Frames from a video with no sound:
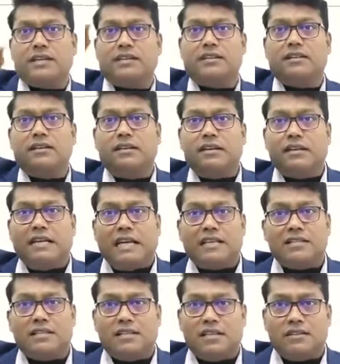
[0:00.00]
at the
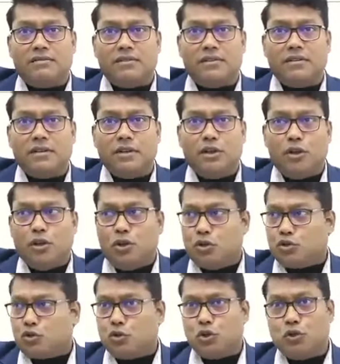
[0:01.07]
national level.
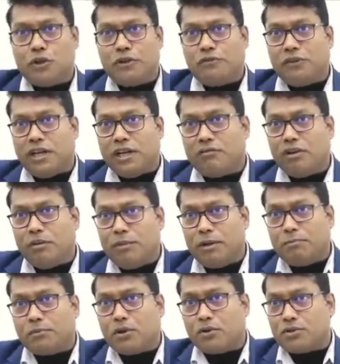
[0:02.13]
So if
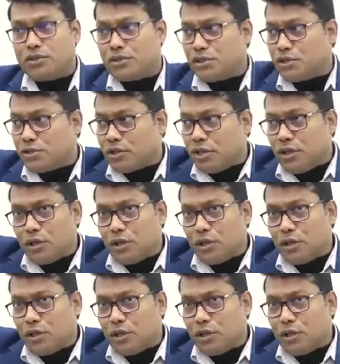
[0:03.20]
development process is